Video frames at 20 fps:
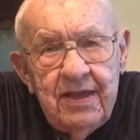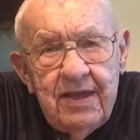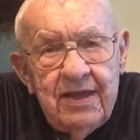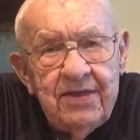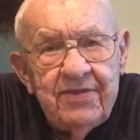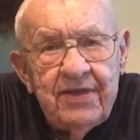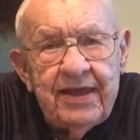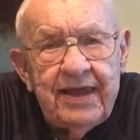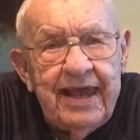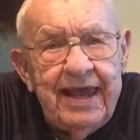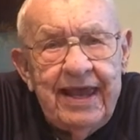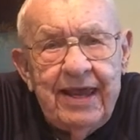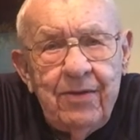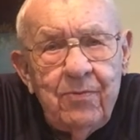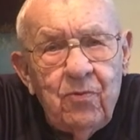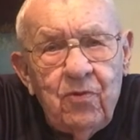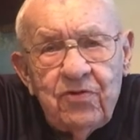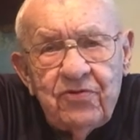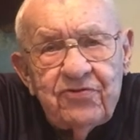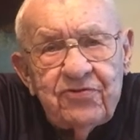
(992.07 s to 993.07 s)
The game
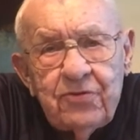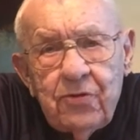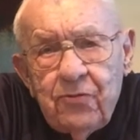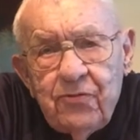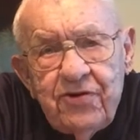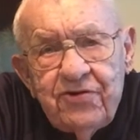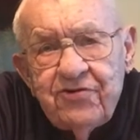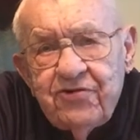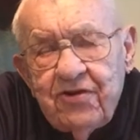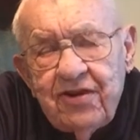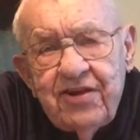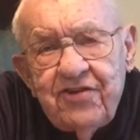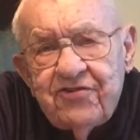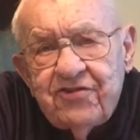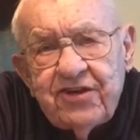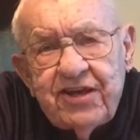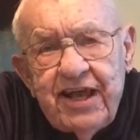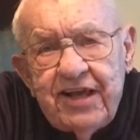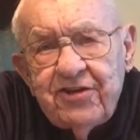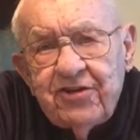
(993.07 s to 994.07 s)
was originally
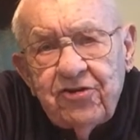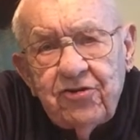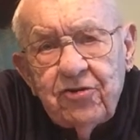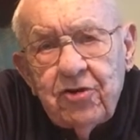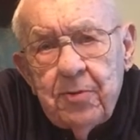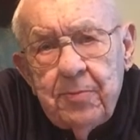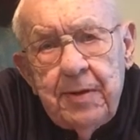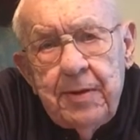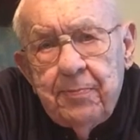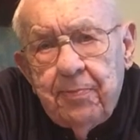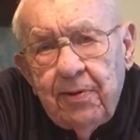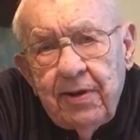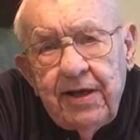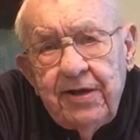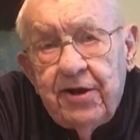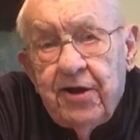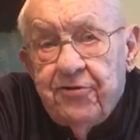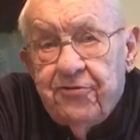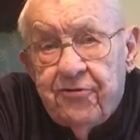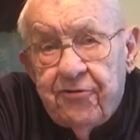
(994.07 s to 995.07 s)
scheduled to be played
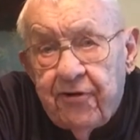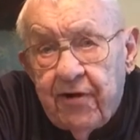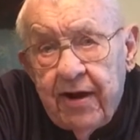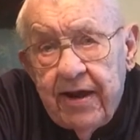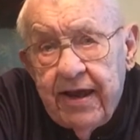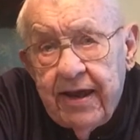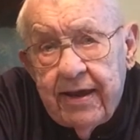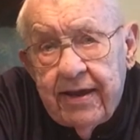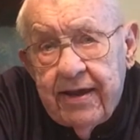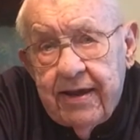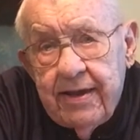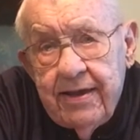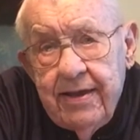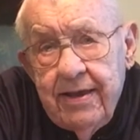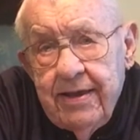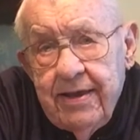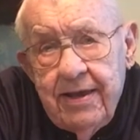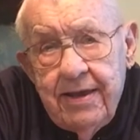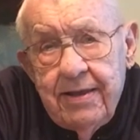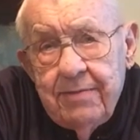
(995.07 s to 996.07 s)
at Drake,
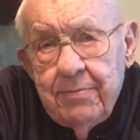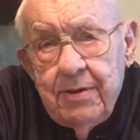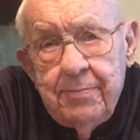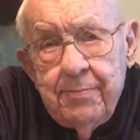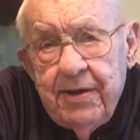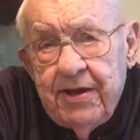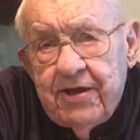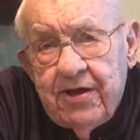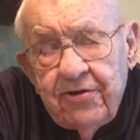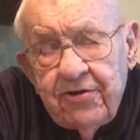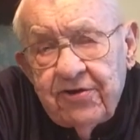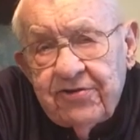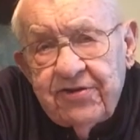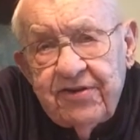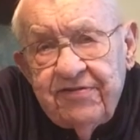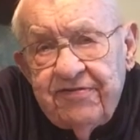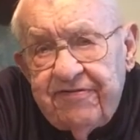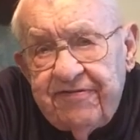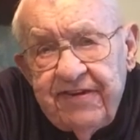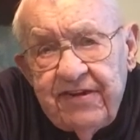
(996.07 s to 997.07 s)
but because
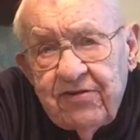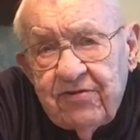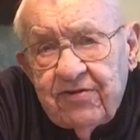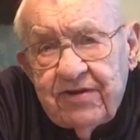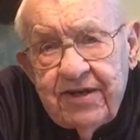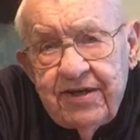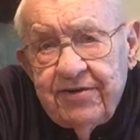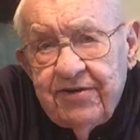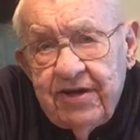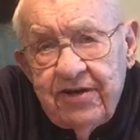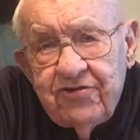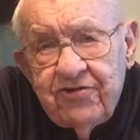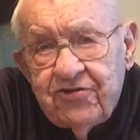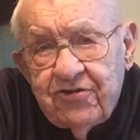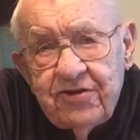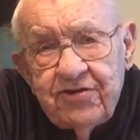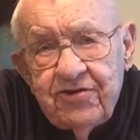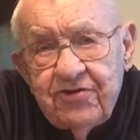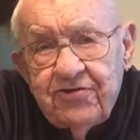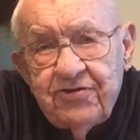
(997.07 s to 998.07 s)
of field
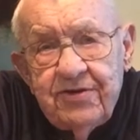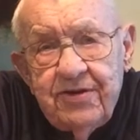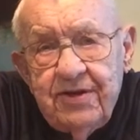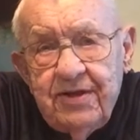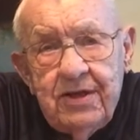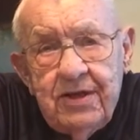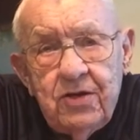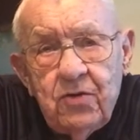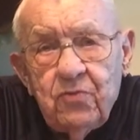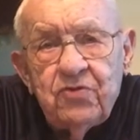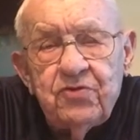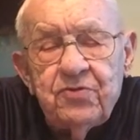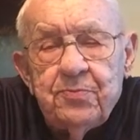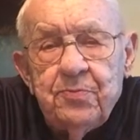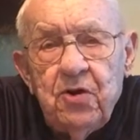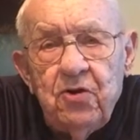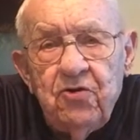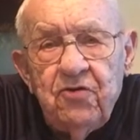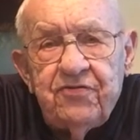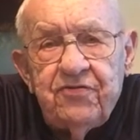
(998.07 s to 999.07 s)
conditions, was
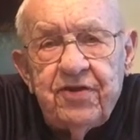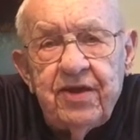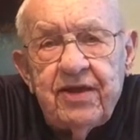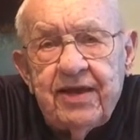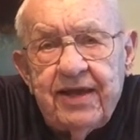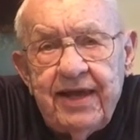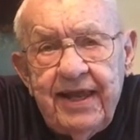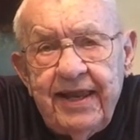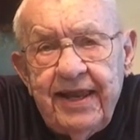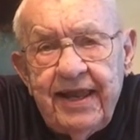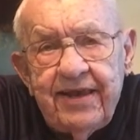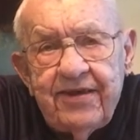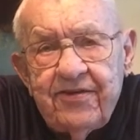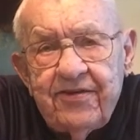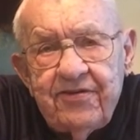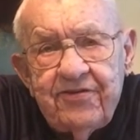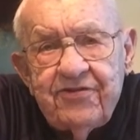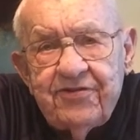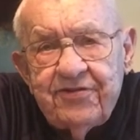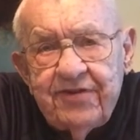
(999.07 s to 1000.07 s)
moved to Kinnick
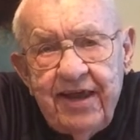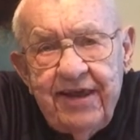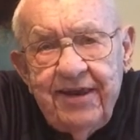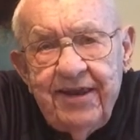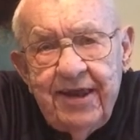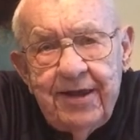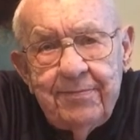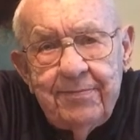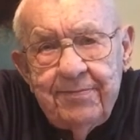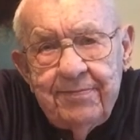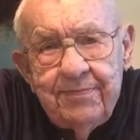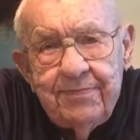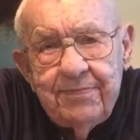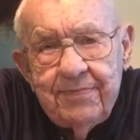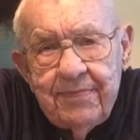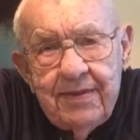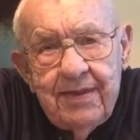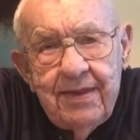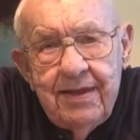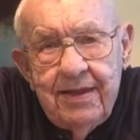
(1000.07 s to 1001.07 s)
Stadium
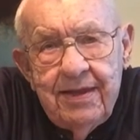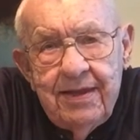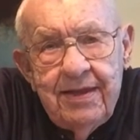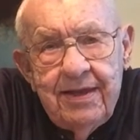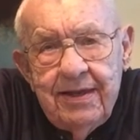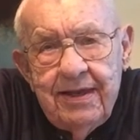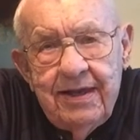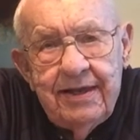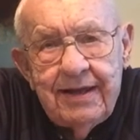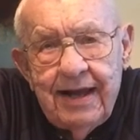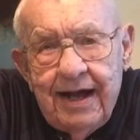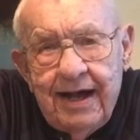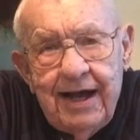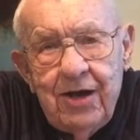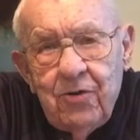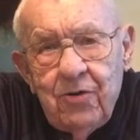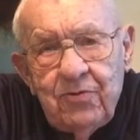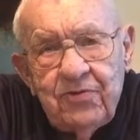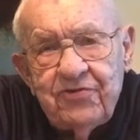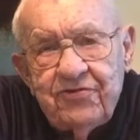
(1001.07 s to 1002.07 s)
in
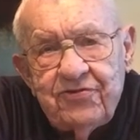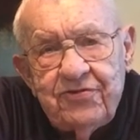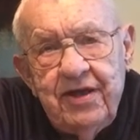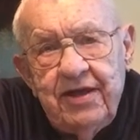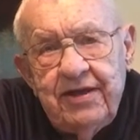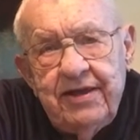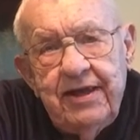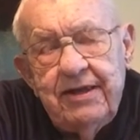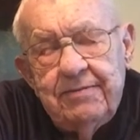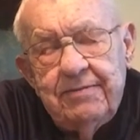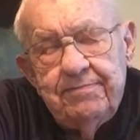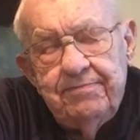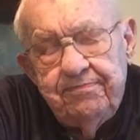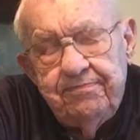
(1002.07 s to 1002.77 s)
Iowa City.